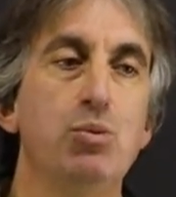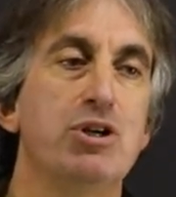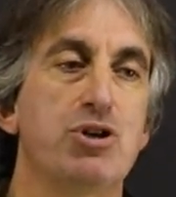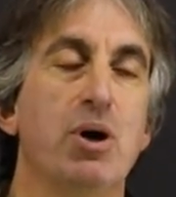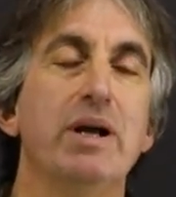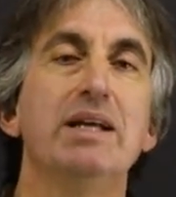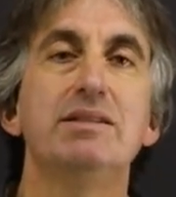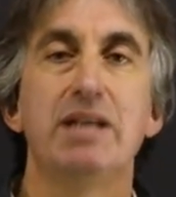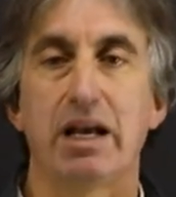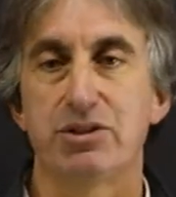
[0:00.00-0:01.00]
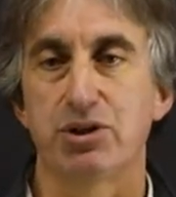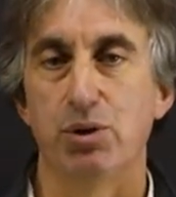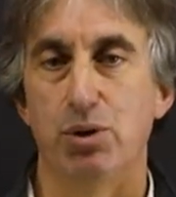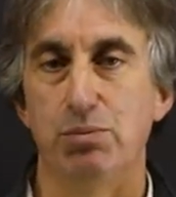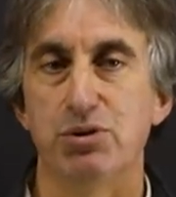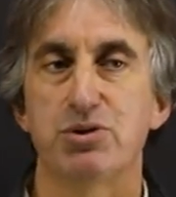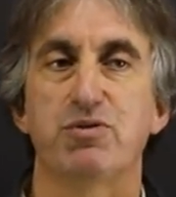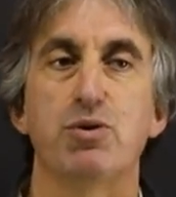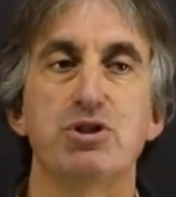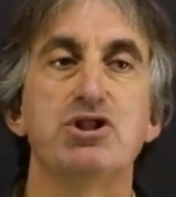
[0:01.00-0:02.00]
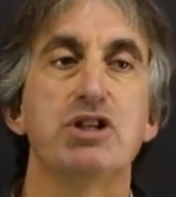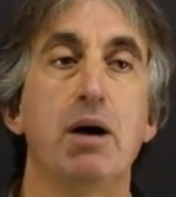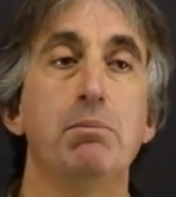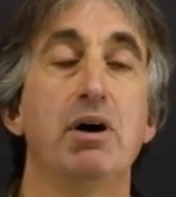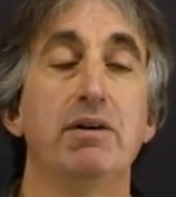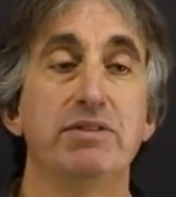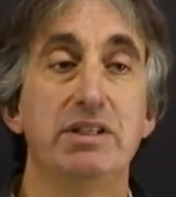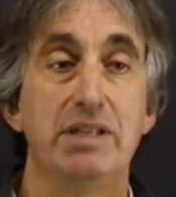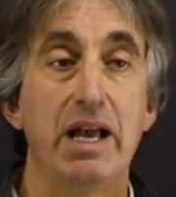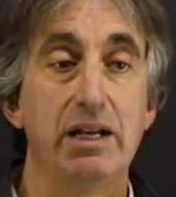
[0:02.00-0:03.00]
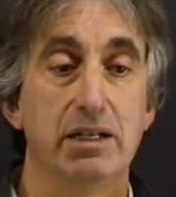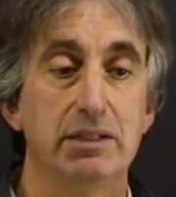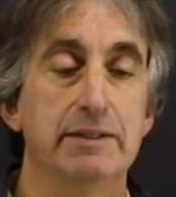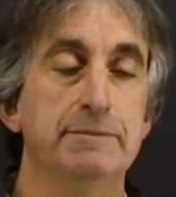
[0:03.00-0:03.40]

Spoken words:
which are index globals for some of the data